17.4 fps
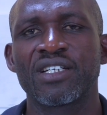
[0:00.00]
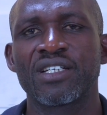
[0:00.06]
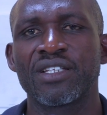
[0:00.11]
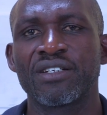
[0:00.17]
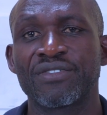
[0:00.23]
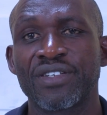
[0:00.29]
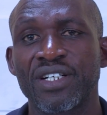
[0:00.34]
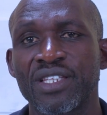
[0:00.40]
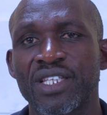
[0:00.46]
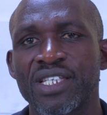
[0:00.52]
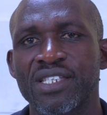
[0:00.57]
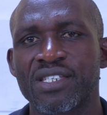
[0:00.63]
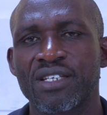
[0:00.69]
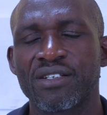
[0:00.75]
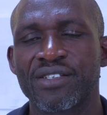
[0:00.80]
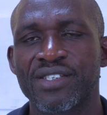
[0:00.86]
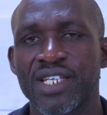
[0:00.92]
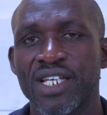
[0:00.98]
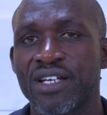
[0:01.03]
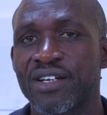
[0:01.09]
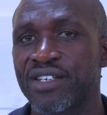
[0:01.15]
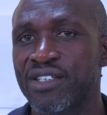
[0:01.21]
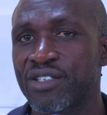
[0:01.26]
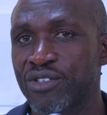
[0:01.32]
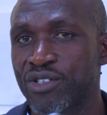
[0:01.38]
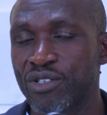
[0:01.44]
They find their
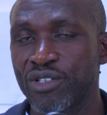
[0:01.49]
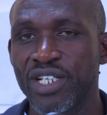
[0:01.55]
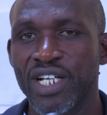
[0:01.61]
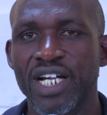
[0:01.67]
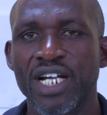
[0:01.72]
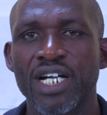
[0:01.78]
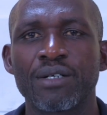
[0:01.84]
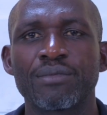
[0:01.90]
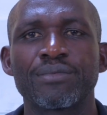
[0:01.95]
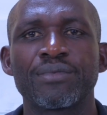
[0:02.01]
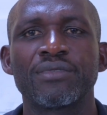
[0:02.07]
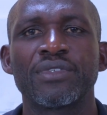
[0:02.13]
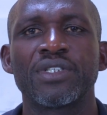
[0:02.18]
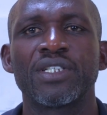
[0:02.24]
salary not going up.